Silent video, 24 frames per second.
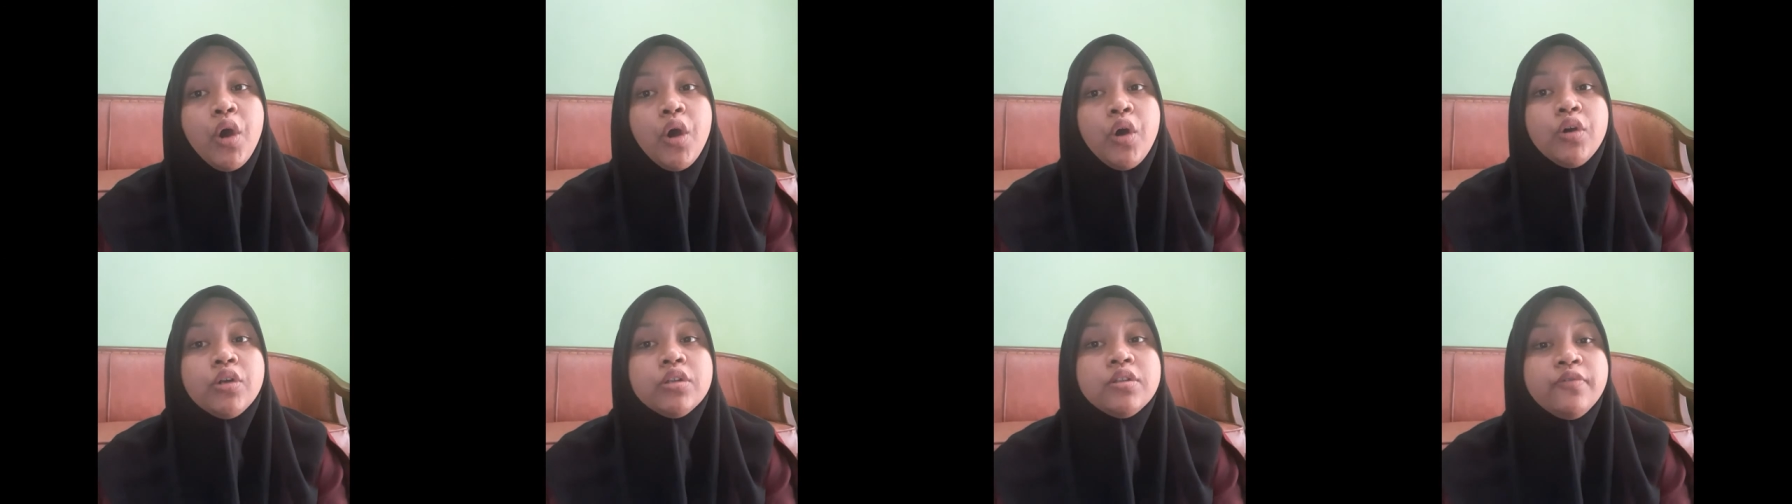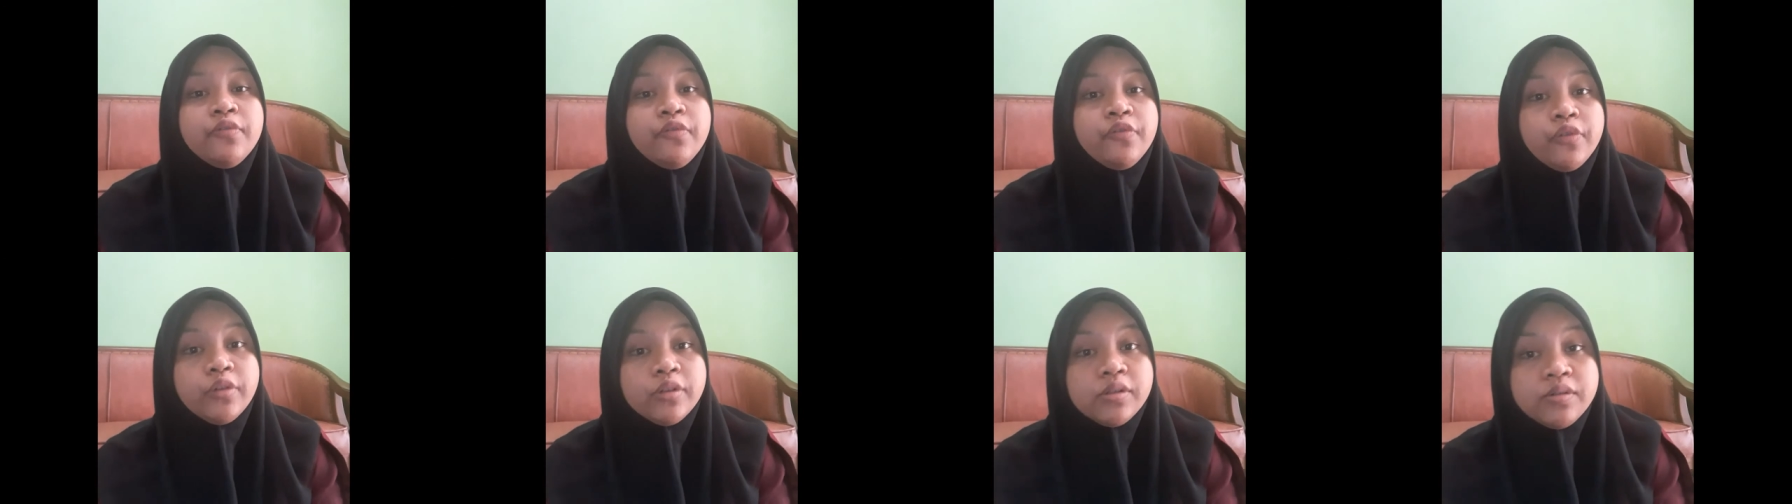own
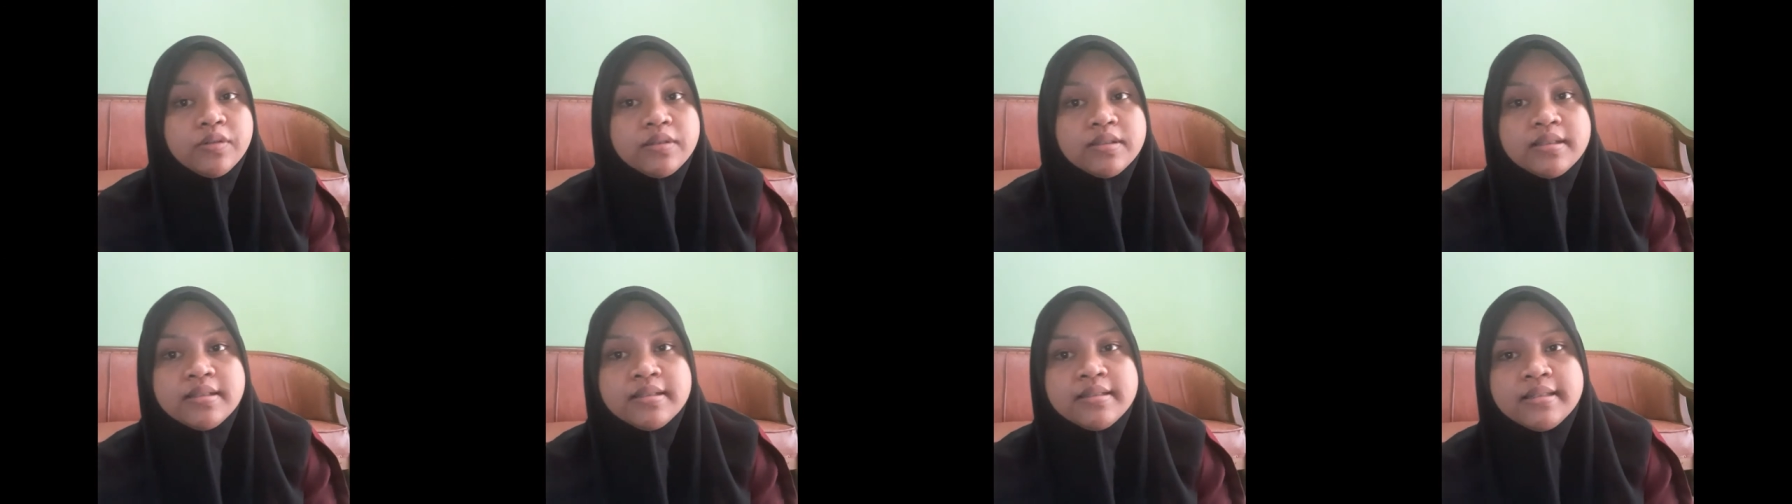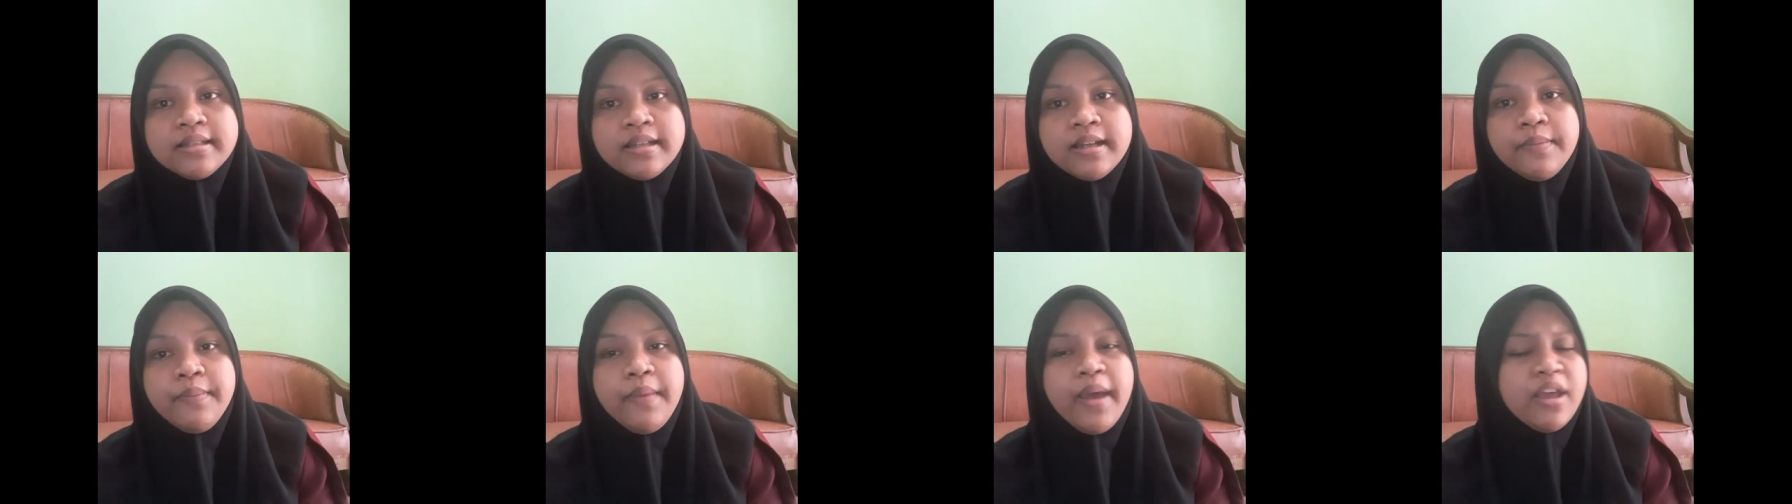value
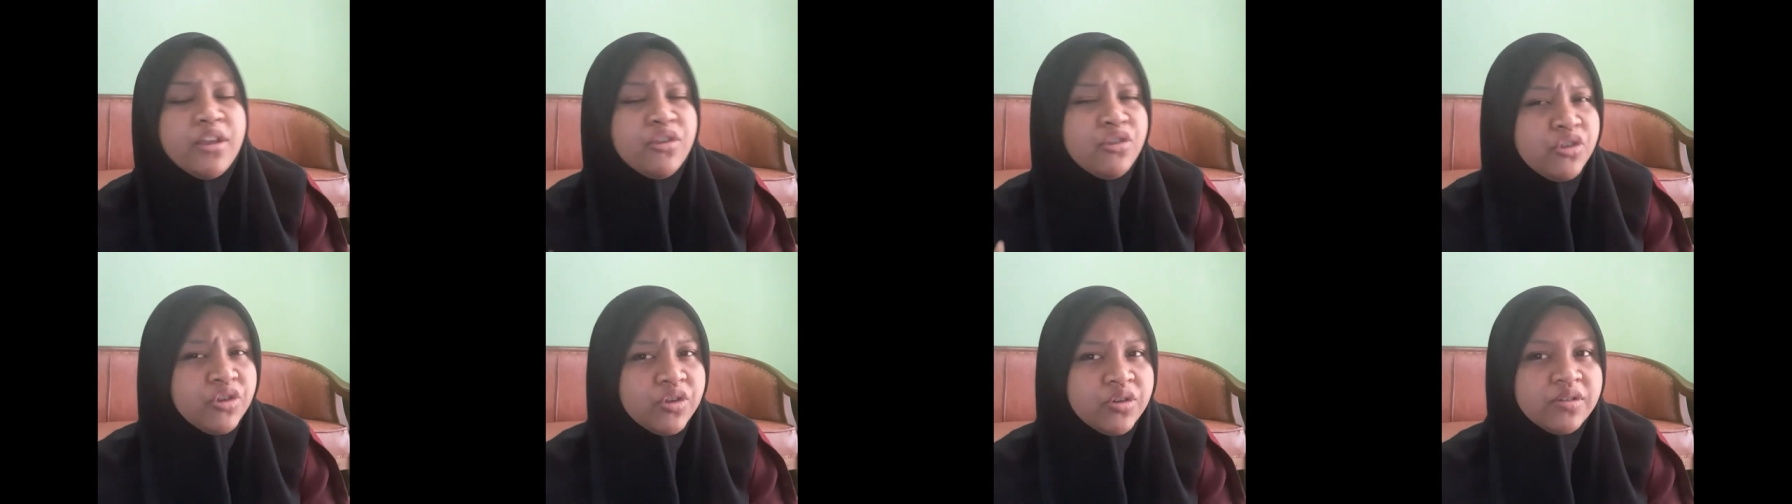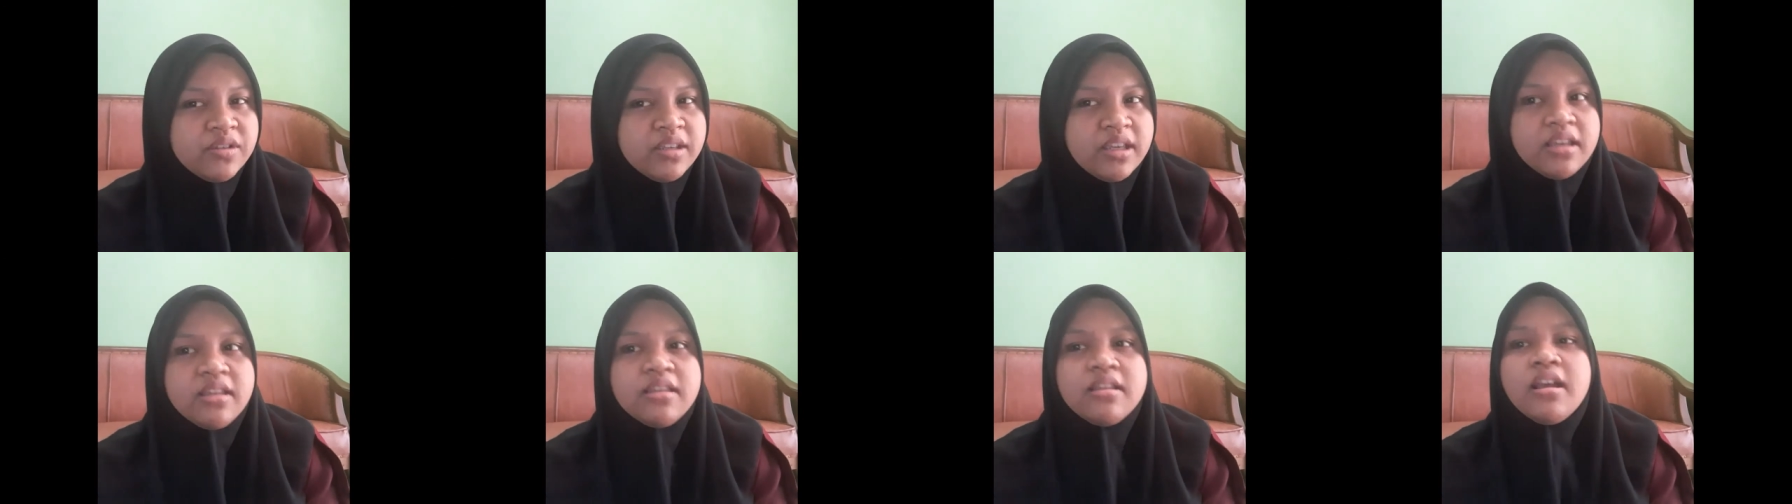system and choose
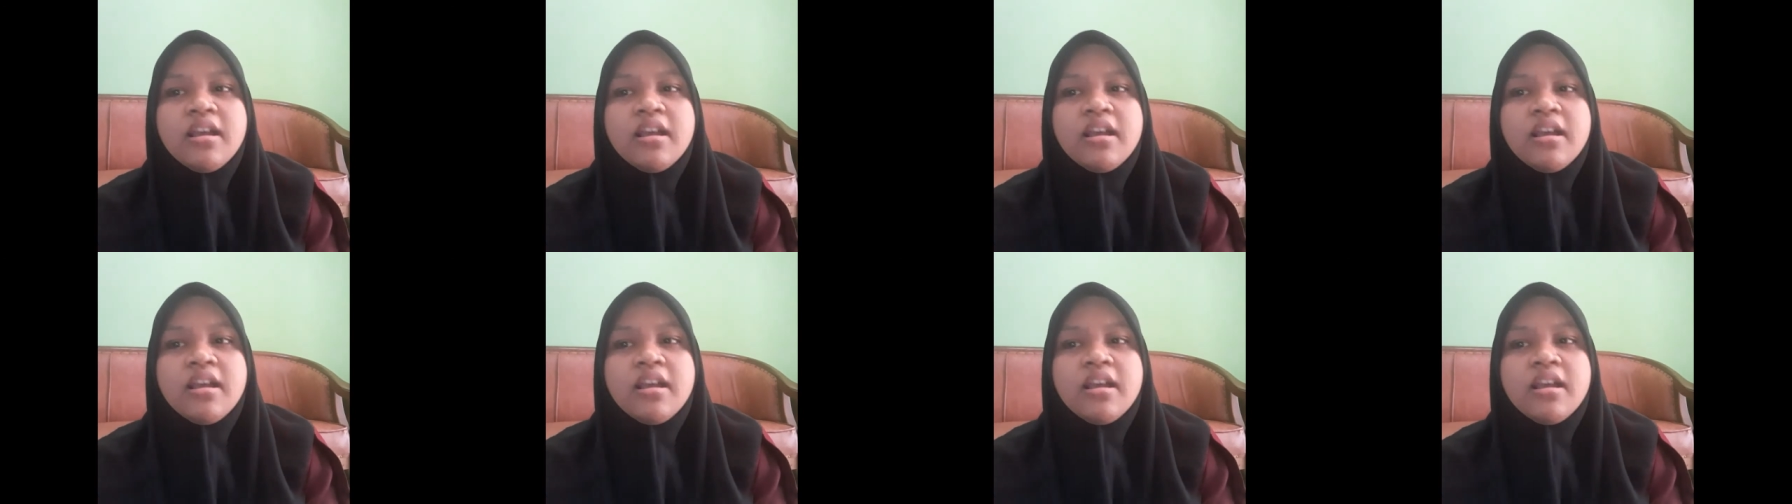it.